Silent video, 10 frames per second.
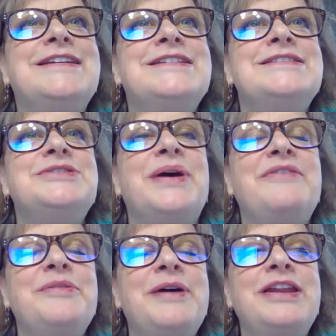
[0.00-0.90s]
So
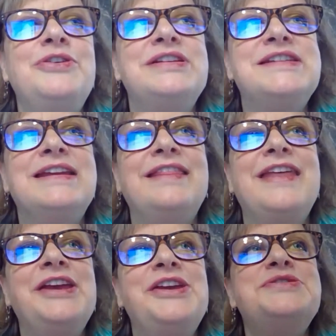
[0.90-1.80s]
everyone who attended,
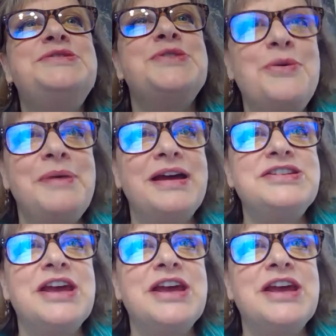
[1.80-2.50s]
thank you so much.